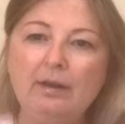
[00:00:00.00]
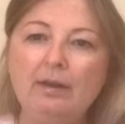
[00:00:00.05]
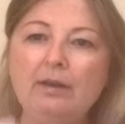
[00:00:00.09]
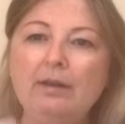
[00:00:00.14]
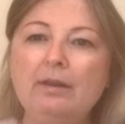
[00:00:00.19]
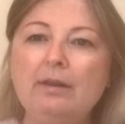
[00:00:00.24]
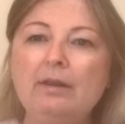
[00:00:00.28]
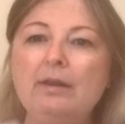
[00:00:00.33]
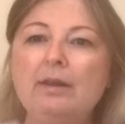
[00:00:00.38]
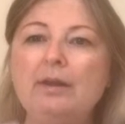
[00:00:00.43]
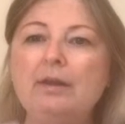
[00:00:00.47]

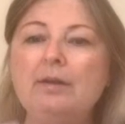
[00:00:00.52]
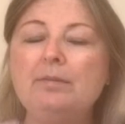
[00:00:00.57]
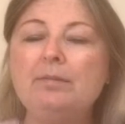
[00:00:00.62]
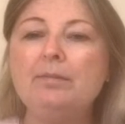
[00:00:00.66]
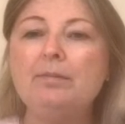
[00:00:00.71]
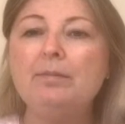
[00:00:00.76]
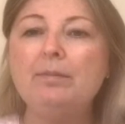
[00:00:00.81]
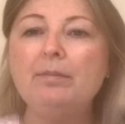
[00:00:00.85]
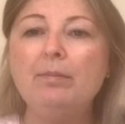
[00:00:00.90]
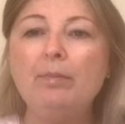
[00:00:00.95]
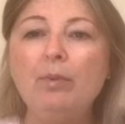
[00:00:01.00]
And the
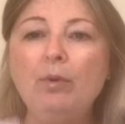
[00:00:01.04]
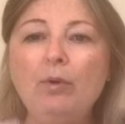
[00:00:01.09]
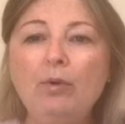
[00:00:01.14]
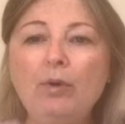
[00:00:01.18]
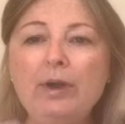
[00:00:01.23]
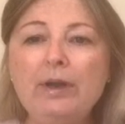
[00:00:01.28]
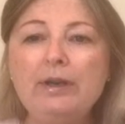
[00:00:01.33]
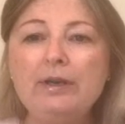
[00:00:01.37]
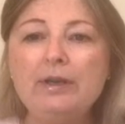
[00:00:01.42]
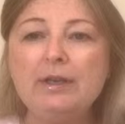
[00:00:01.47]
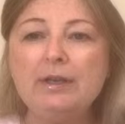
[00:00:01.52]

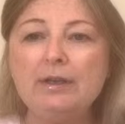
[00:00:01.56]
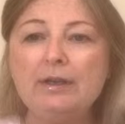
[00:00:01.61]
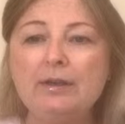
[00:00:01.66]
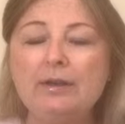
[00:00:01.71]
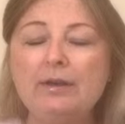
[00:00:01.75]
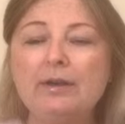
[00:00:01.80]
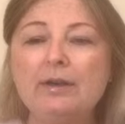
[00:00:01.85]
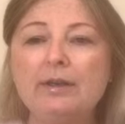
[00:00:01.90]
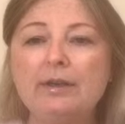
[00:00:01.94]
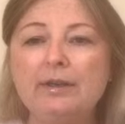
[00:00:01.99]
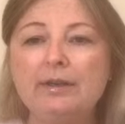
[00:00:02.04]
point
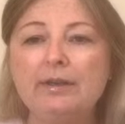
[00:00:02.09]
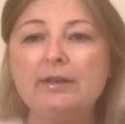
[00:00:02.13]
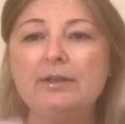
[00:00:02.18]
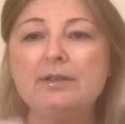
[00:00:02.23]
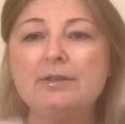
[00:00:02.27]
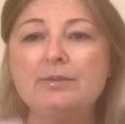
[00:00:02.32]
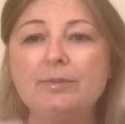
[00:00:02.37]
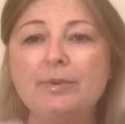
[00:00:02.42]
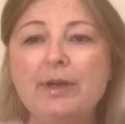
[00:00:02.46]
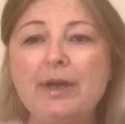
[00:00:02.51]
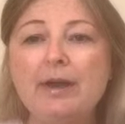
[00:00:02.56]
here
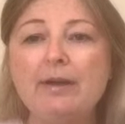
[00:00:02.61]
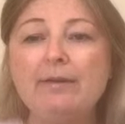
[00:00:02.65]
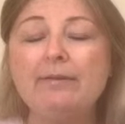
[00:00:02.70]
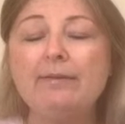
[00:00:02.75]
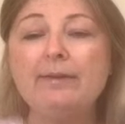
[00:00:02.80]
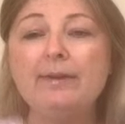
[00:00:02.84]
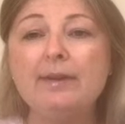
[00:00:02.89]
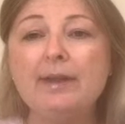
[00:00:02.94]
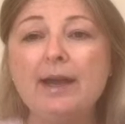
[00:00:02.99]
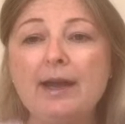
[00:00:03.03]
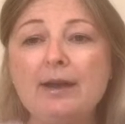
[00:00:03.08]
is we have
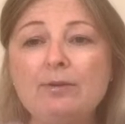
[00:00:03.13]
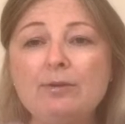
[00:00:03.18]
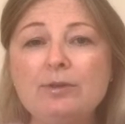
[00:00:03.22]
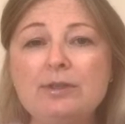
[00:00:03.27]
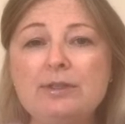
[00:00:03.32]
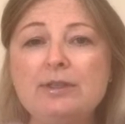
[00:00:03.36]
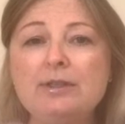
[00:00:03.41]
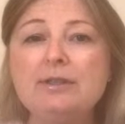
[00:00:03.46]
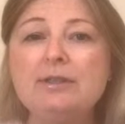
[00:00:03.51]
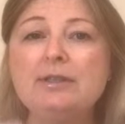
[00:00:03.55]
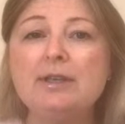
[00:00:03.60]

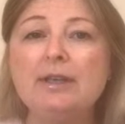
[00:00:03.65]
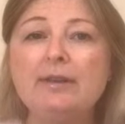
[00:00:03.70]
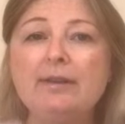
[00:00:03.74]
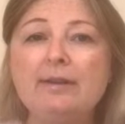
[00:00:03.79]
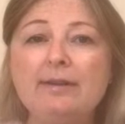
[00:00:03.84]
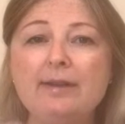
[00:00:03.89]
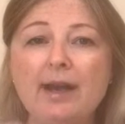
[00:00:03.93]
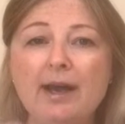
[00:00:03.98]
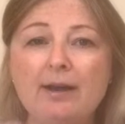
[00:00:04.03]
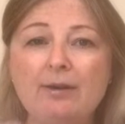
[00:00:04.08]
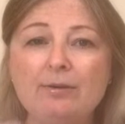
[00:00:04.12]
thousands and
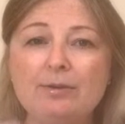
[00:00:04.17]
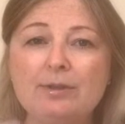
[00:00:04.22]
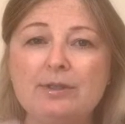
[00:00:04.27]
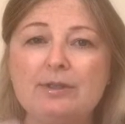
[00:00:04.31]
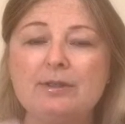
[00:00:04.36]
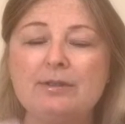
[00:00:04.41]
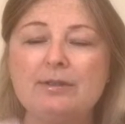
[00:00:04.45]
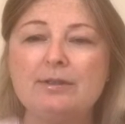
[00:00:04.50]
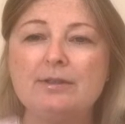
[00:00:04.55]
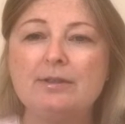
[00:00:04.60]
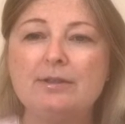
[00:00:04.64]

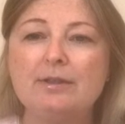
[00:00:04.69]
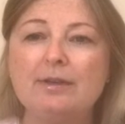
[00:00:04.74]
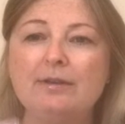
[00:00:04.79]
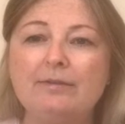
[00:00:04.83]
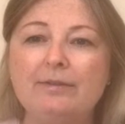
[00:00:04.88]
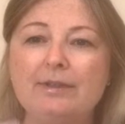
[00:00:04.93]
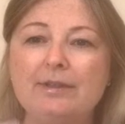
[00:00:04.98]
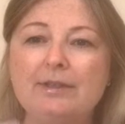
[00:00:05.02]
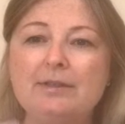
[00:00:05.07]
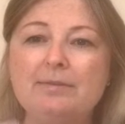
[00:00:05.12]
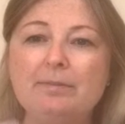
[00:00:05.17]
thousands
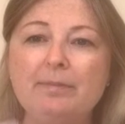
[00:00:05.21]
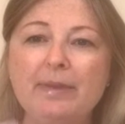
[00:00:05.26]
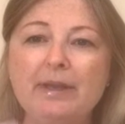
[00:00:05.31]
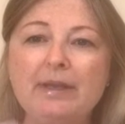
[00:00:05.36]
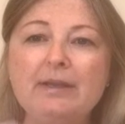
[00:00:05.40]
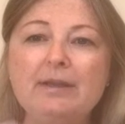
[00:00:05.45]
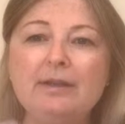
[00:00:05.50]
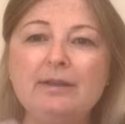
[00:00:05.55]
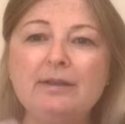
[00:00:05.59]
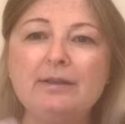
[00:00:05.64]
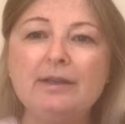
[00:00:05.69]
of these
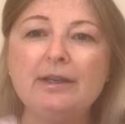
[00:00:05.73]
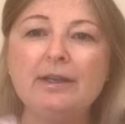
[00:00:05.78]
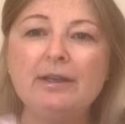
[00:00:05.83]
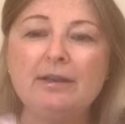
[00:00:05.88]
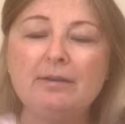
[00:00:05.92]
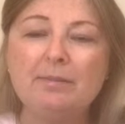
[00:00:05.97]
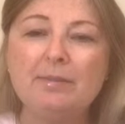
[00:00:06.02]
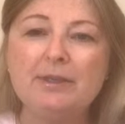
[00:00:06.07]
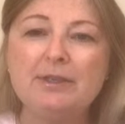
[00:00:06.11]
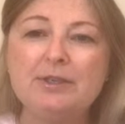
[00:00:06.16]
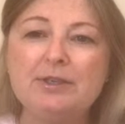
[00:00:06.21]
mental
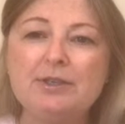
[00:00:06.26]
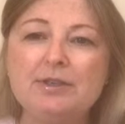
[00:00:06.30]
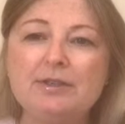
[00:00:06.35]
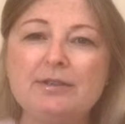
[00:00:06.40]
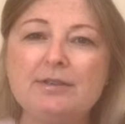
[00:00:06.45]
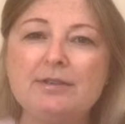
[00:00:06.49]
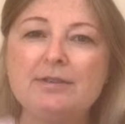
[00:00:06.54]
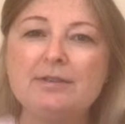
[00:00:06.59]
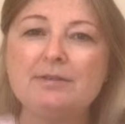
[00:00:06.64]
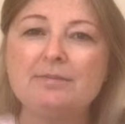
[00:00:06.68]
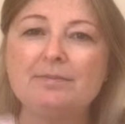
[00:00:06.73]

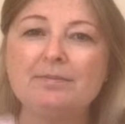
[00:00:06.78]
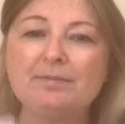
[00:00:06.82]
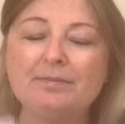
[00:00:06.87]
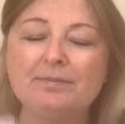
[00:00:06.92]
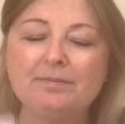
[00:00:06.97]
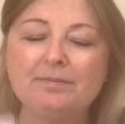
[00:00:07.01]
images.